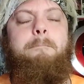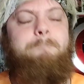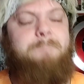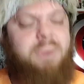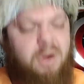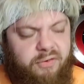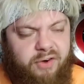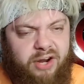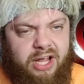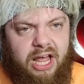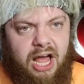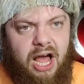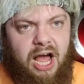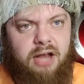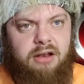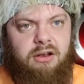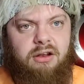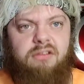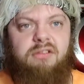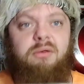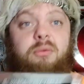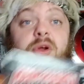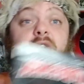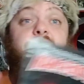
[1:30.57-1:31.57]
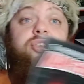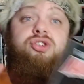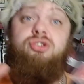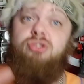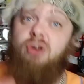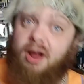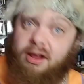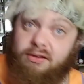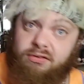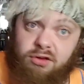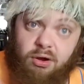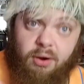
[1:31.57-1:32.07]
But regardless, I'm going to
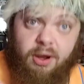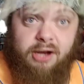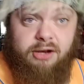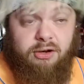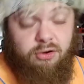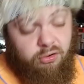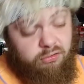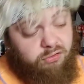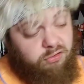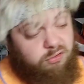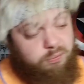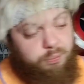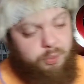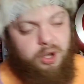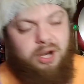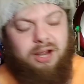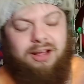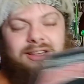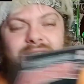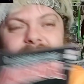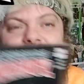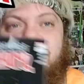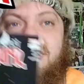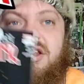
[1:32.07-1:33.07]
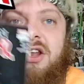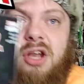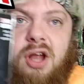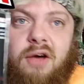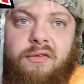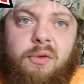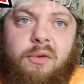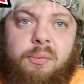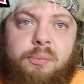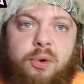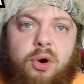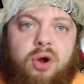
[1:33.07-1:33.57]
try so hard not to spoil it because it's
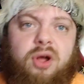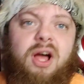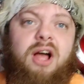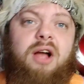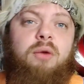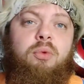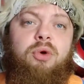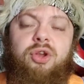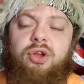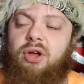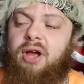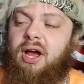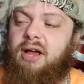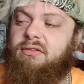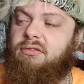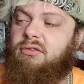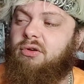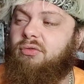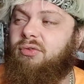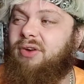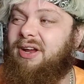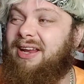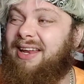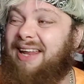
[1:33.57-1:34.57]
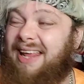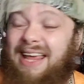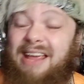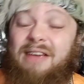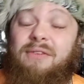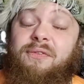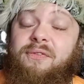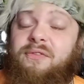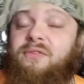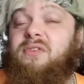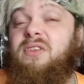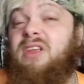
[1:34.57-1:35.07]
another book I want you guys to read
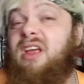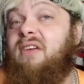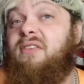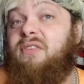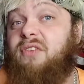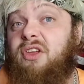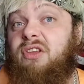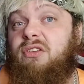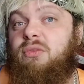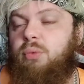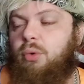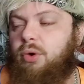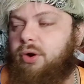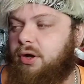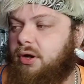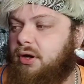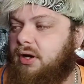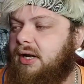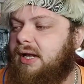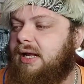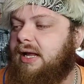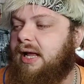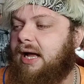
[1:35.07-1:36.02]
if if you want to.